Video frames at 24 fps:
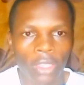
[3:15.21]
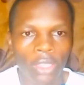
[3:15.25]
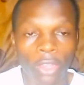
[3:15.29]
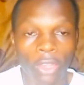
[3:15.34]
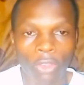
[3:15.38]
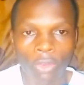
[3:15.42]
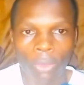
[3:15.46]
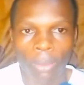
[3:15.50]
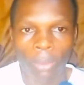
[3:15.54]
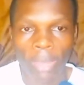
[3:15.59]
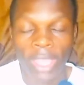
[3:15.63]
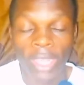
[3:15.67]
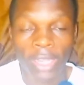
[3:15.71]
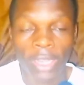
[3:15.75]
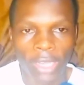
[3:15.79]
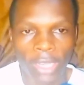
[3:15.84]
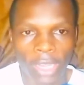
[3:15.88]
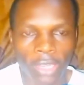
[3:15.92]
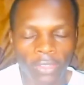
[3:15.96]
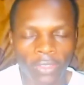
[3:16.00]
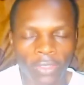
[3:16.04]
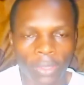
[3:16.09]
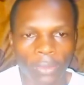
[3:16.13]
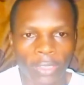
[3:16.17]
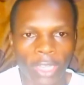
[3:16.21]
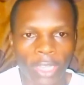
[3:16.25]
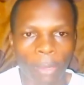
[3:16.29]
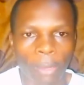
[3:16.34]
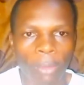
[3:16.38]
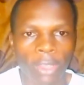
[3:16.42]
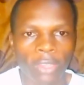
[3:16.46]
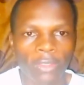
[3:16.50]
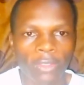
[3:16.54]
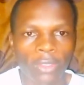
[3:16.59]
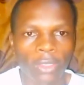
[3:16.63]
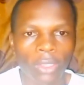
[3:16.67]
And to my returning
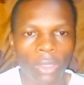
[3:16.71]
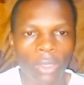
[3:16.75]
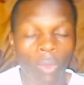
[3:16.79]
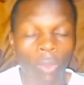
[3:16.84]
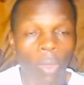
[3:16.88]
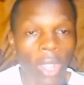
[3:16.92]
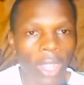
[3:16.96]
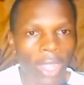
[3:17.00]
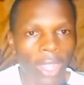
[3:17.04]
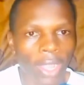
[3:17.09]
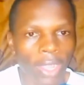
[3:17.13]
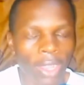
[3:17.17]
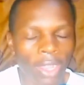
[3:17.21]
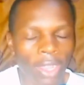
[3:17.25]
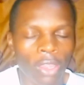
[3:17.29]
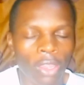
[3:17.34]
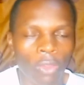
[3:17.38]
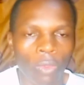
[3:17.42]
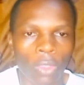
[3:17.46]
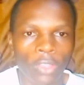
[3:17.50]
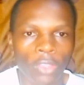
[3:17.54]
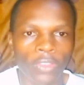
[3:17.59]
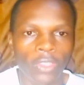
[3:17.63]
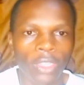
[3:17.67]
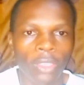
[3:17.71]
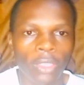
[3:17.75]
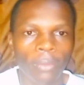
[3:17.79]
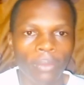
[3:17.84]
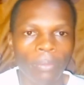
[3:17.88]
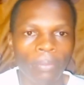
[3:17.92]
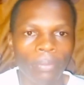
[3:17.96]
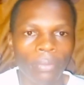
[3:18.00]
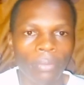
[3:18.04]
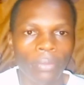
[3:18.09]
subscribers who are currently watching